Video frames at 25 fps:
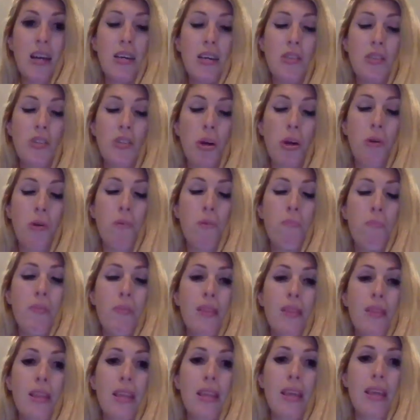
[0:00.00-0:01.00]
So,
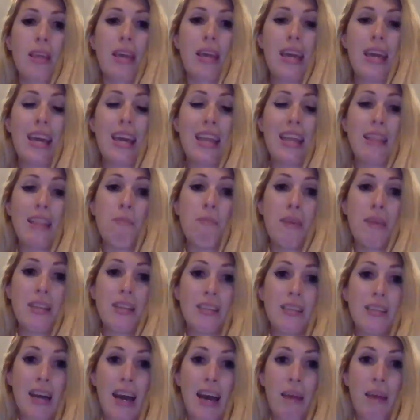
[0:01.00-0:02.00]
in the
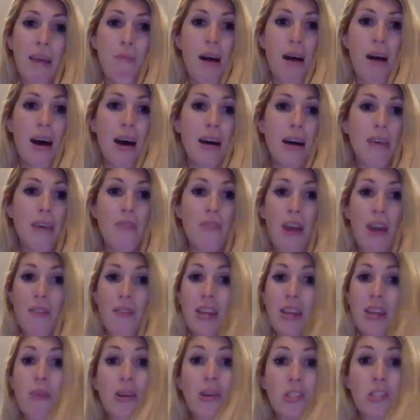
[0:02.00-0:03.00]
meantime, uh, if you have
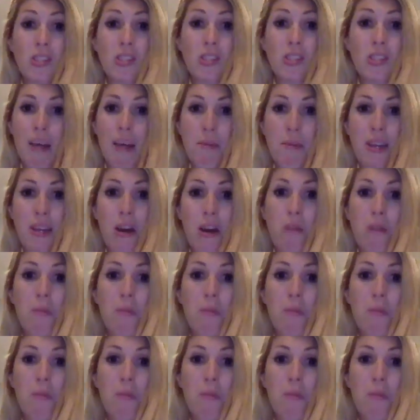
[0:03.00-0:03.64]
any questions, let me know.